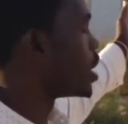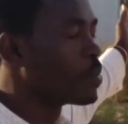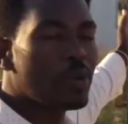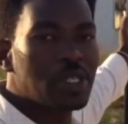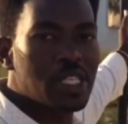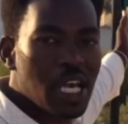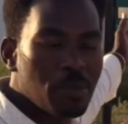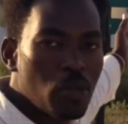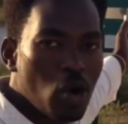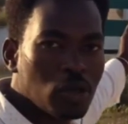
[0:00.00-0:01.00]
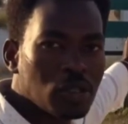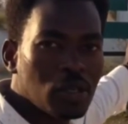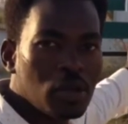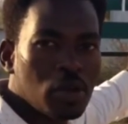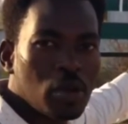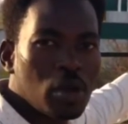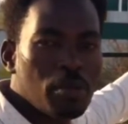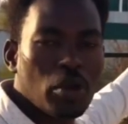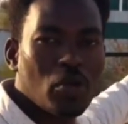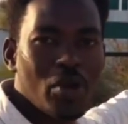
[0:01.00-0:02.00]
Hebrew in signboard,
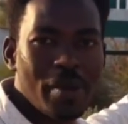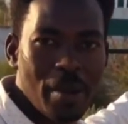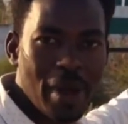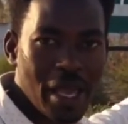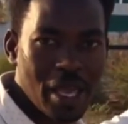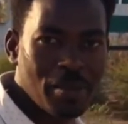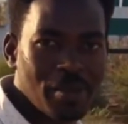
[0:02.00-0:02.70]
which